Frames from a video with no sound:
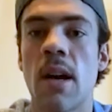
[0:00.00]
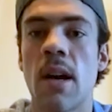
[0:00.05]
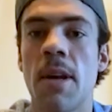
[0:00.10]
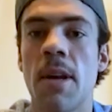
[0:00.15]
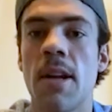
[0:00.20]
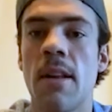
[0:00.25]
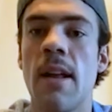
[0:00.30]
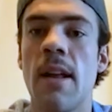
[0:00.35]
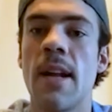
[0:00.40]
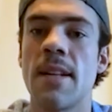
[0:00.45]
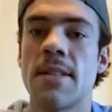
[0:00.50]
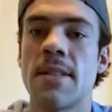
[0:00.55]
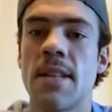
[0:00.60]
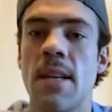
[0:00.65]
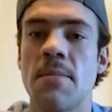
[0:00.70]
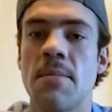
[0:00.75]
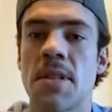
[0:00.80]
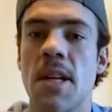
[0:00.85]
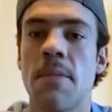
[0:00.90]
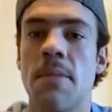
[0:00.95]
I mean, a lot of
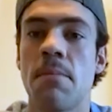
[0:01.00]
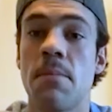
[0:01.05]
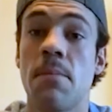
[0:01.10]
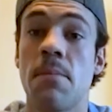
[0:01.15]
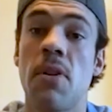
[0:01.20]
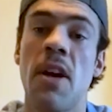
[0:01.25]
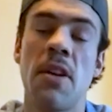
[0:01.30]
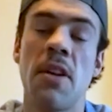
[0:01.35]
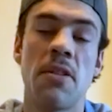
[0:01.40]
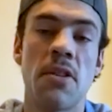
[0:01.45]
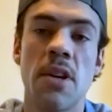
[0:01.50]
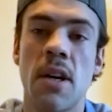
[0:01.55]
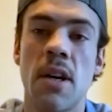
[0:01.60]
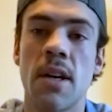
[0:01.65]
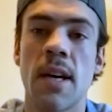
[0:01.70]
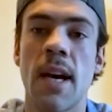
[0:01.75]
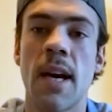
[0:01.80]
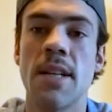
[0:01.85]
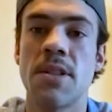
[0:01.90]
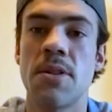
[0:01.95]
teams that play their
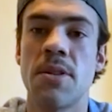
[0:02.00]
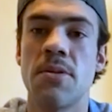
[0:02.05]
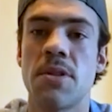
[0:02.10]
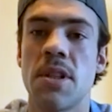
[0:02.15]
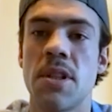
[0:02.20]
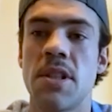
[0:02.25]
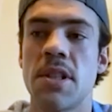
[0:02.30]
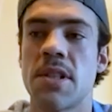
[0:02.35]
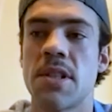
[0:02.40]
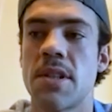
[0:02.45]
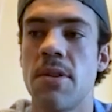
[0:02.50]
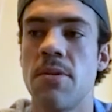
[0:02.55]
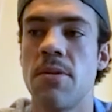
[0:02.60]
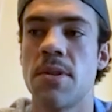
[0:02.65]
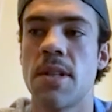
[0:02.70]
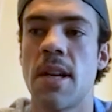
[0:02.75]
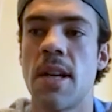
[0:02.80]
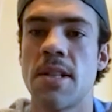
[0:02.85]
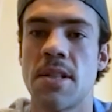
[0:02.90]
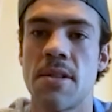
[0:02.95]
young guys usually just use
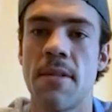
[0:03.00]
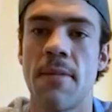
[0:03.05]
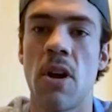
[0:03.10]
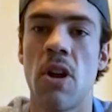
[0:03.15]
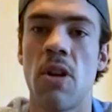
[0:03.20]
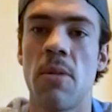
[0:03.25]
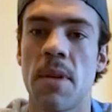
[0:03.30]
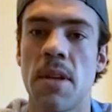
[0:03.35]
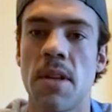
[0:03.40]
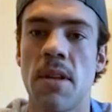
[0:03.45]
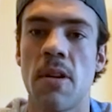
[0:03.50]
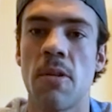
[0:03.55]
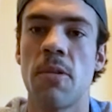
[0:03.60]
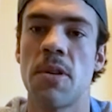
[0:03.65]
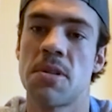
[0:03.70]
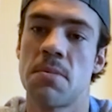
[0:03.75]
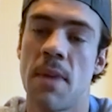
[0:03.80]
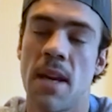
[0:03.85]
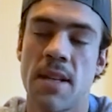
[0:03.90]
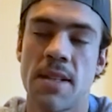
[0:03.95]
it as a development year,
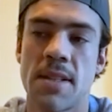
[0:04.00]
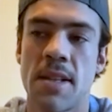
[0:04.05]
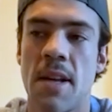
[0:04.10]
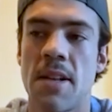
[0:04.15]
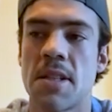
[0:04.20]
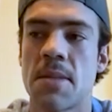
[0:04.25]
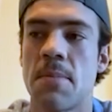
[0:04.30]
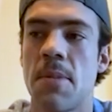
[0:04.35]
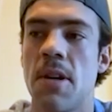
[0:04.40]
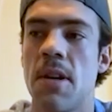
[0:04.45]
which makes sense.